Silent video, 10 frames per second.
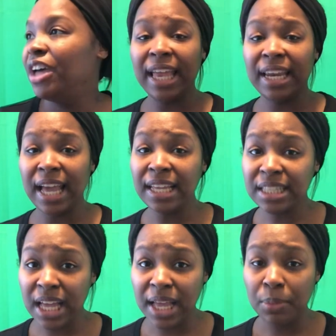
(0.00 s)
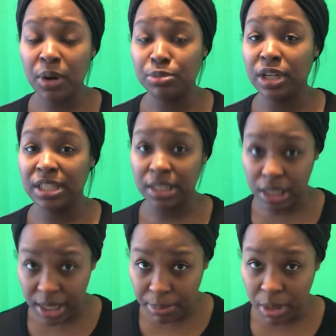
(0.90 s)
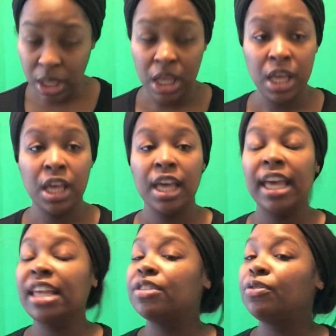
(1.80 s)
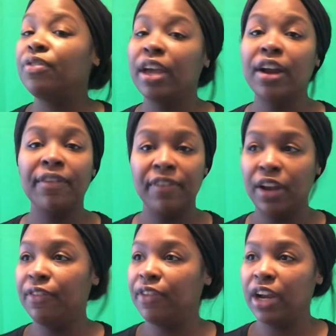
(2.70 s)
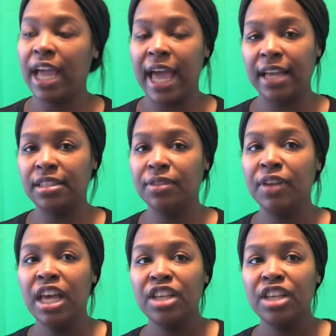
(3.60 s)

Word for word: At nighttime, when I'm trying to sleep, he is very, very, very active.